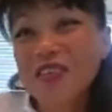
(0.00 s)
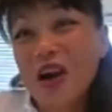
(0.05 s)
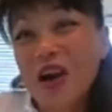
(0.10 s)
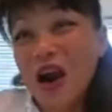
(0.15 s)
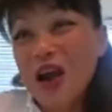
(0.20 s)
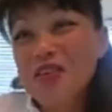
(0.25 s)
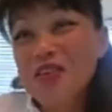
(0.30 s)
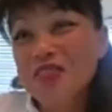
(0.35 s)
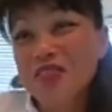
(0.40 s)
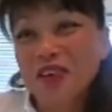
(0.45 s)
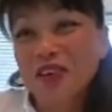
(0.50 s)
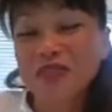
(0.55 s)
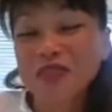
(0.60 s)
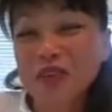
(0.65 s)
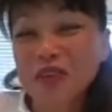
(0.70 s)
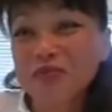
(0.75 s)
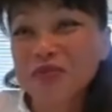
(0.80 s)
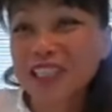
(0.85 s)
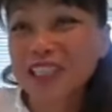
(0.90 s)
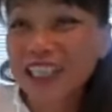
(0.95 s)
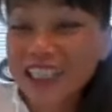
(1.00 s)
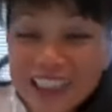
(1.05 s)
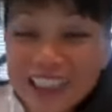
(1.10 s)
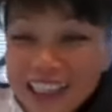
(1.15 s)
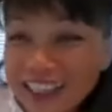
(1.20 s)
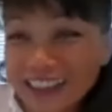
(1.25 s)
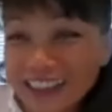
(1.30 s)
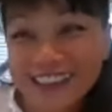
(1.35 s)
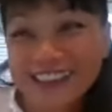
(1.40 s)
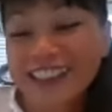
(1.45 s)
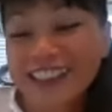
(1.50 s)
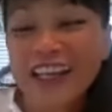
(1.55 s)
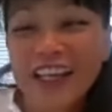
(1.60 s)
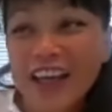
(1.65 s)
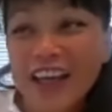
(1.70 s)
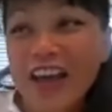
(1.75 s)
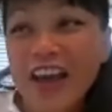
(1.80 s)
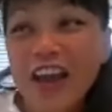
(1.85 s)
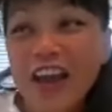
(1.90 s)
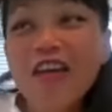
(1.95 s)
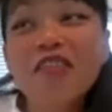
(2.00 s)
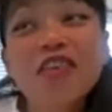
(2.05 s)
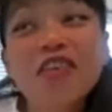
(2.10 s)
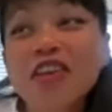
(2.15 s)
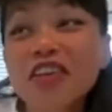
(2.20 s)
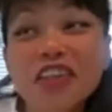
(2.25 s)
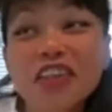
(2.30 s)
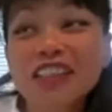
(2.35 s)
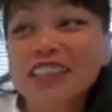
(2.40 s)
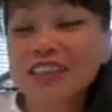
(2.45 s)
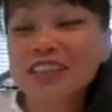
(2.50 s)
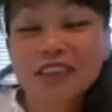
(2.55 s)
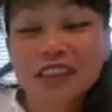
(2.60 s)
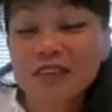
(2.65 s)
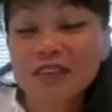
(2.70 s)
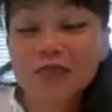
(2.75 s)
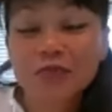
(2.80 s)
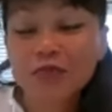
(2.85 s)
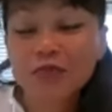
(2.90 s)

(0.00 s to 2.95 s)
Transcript: right from the beginnings. Everything that